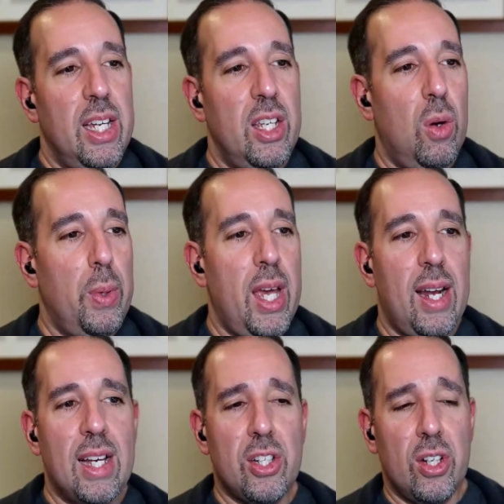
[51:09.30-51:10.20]
you know, we
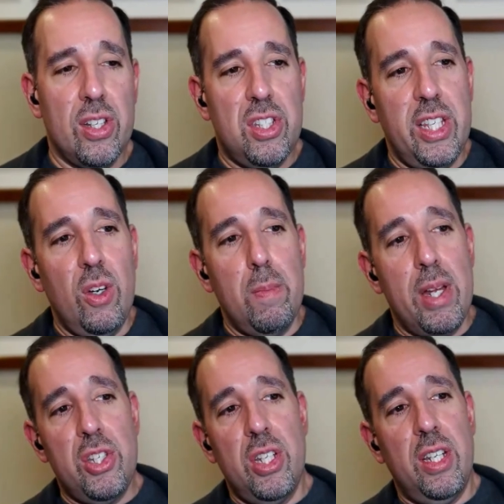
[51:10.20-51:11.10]
had Oscar Castillo
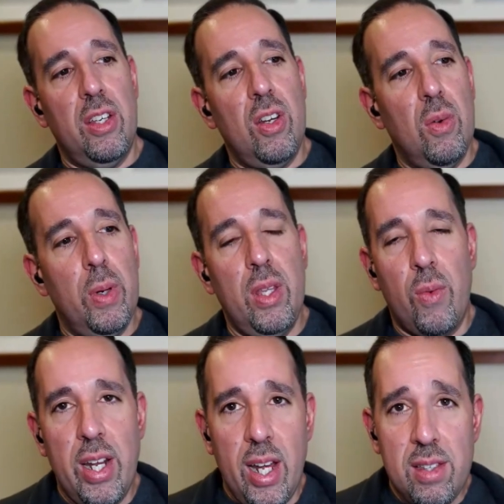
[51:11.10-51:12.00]
mentioning, you know, when the
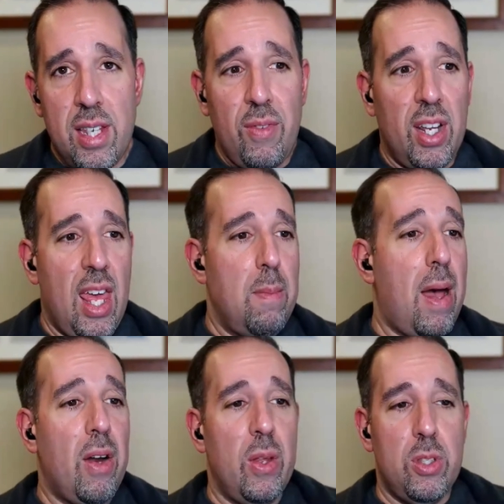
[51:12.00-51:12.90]
Radeon 7
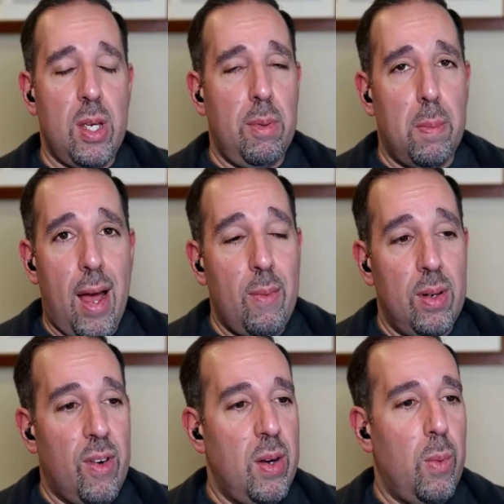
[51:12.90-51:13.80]
came out, he was able to buy
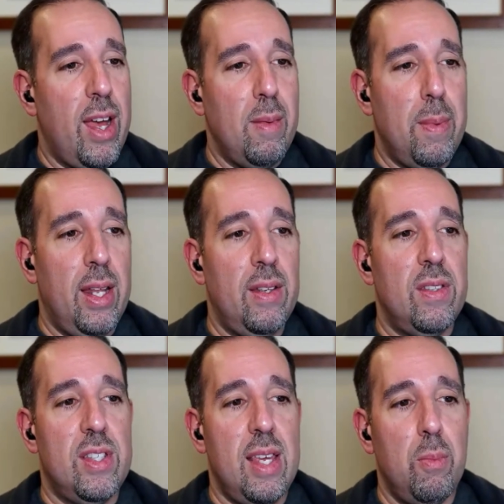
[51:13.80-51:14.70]
one right away.
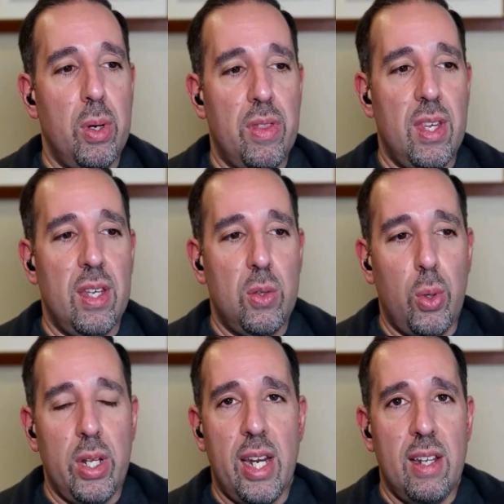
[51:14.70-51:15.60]
And same with the uh,
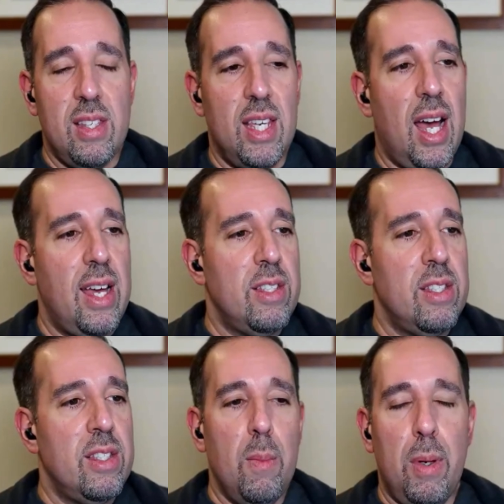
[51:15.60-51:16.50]
2080 Ti's,
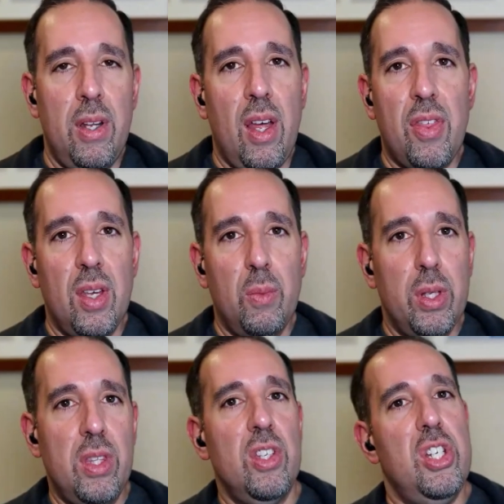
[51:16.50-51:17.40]
but nothing
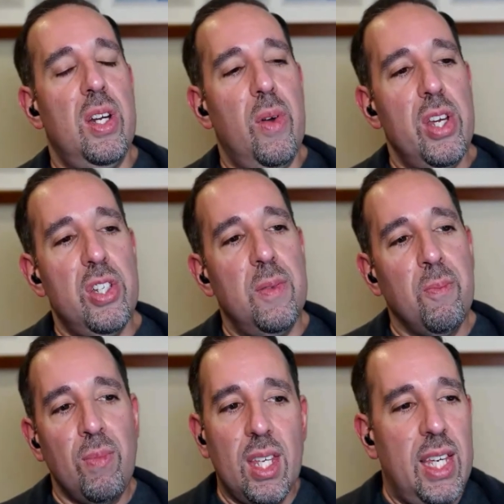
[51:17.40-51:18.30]
with this generation.
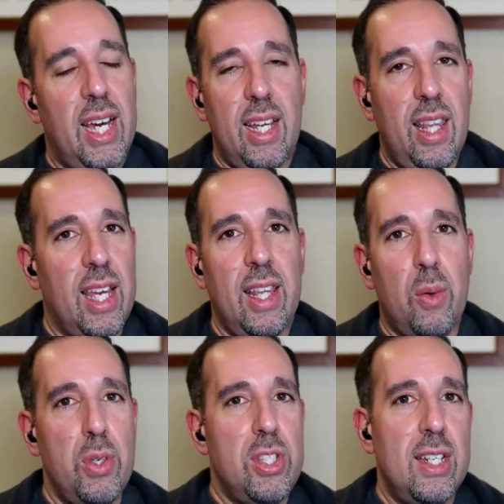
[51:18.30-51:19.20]
Yeah, like
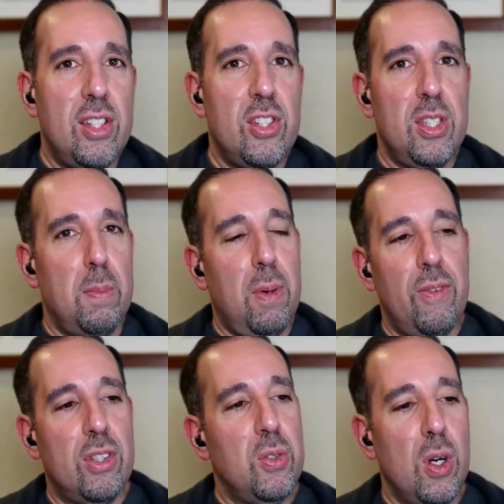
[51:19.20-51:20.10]
like we said, it's just a
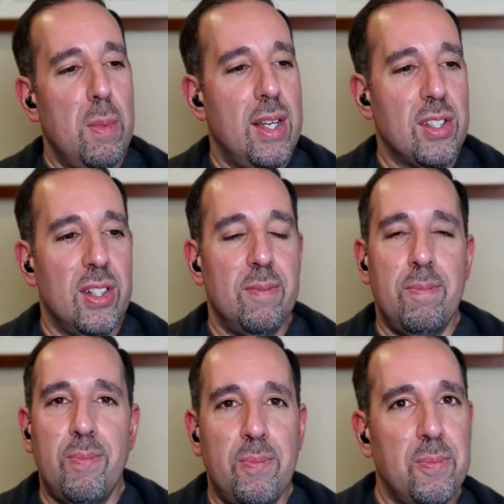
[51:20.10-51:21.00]
perfect storm, Oscar.
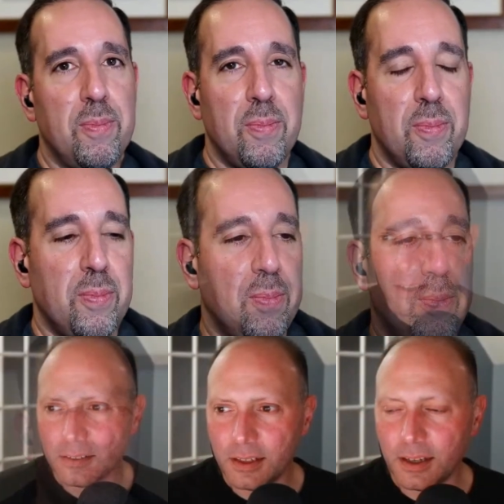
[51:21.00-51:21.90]

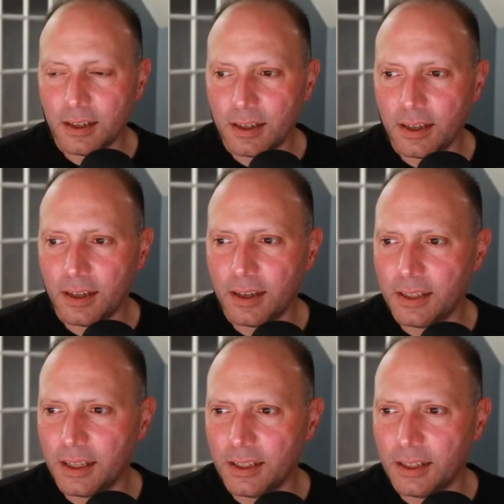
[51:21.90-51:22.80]
Yeah, yeah, yeah.
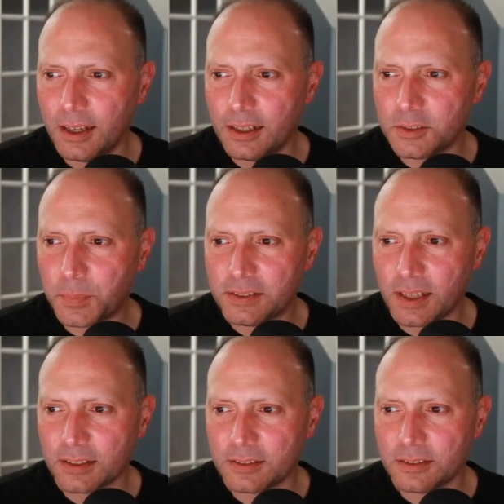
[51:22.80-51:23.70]
And then uh,
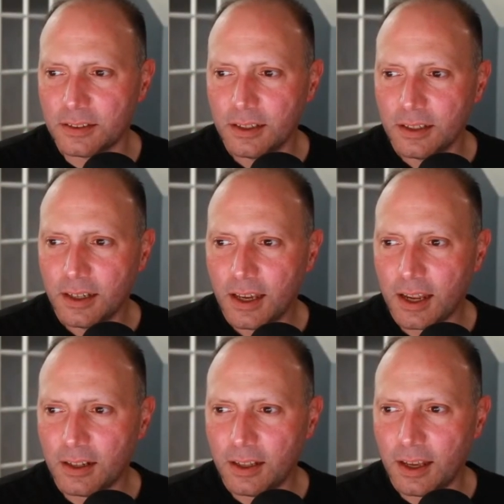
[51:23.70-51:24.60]
SpaceX
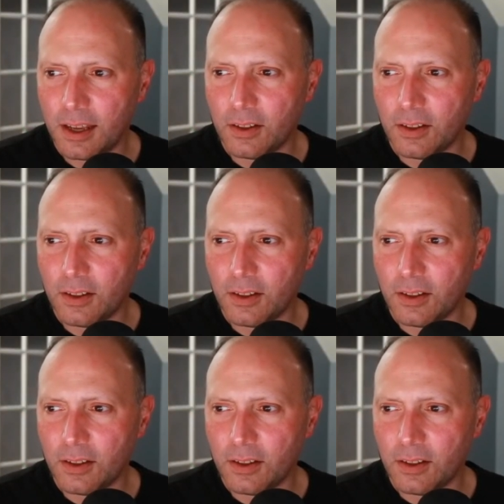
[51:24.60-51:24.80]
had a had a